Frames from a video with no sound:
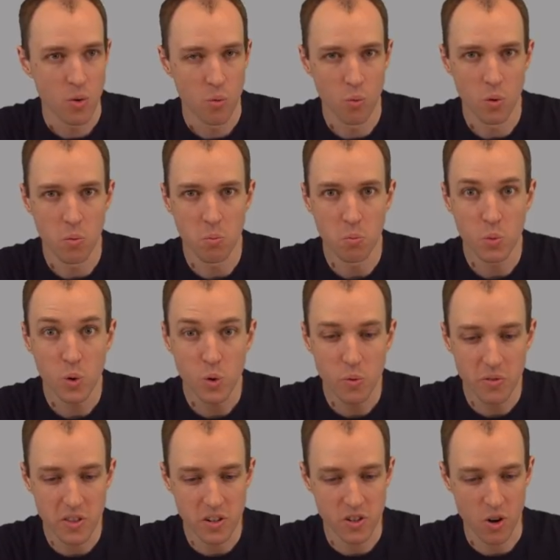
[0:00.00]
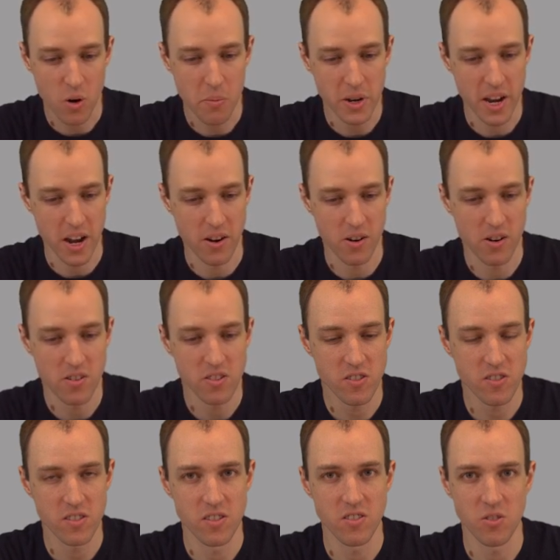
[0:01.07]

remove the terminators.